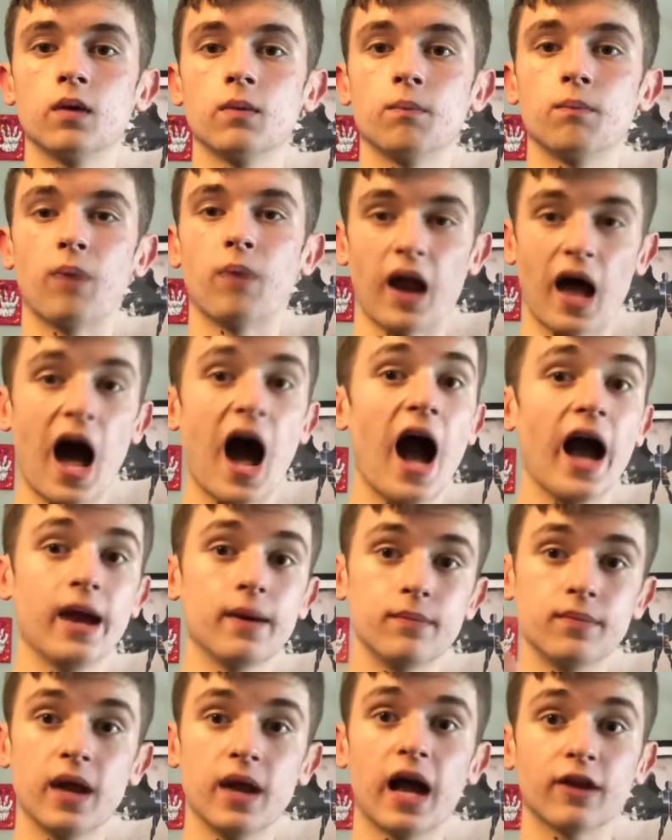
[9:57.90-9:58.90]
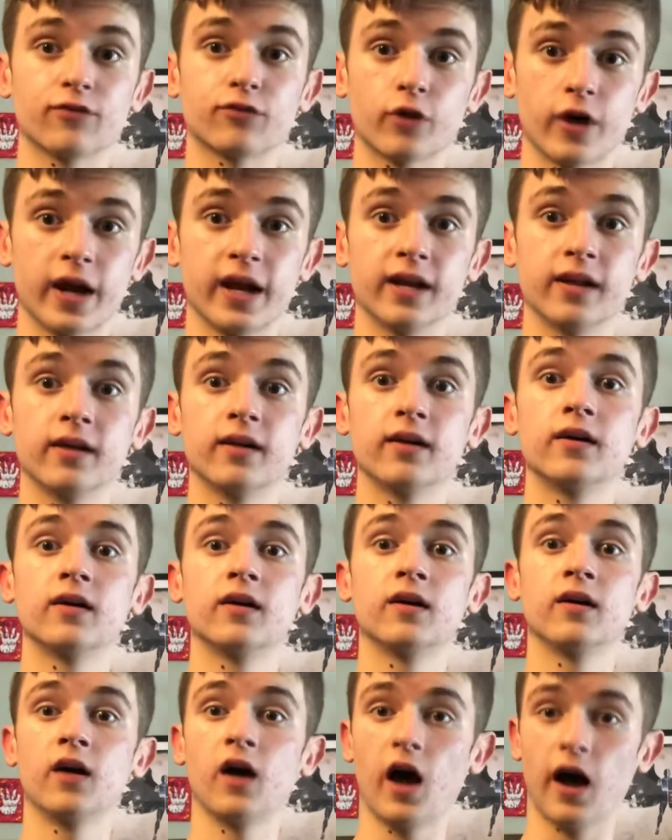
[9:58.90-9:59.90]
But I am not afraid
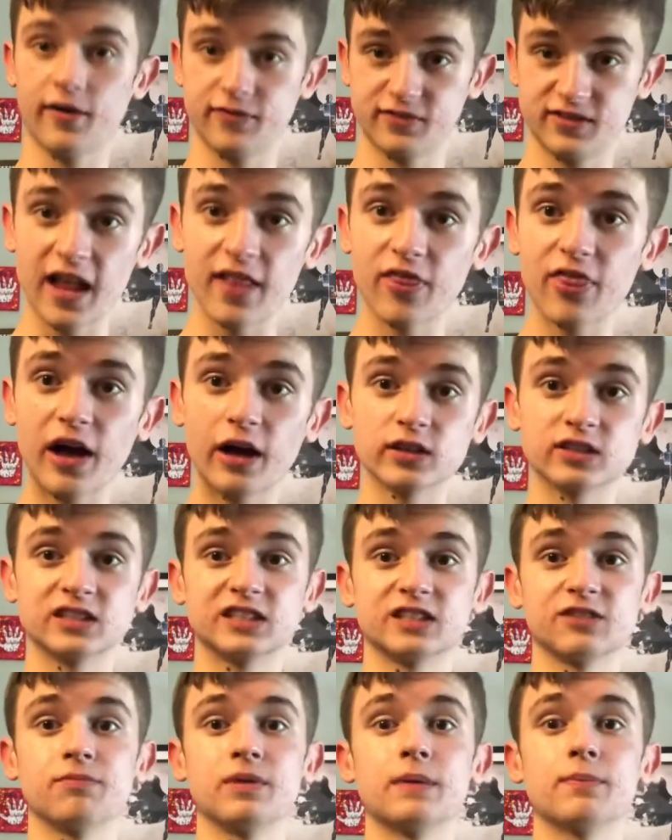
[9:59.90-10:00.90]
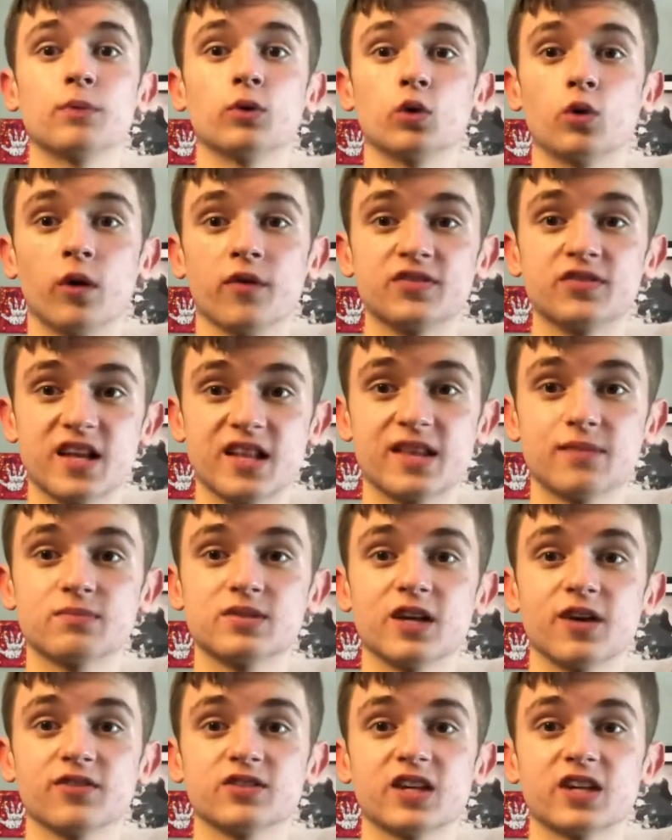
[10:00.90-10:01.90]
of 10,000s of people who have set
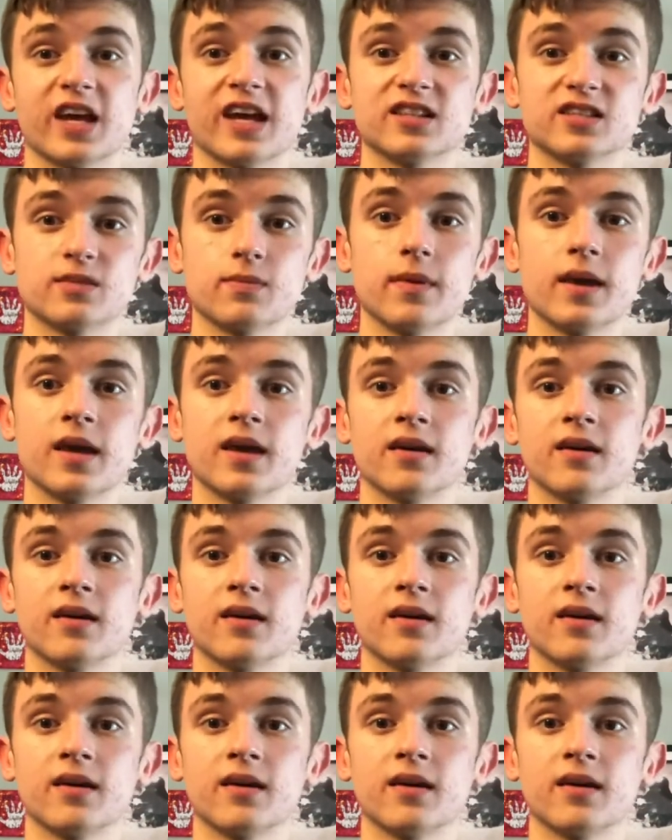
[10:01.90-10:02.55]
themselves against me.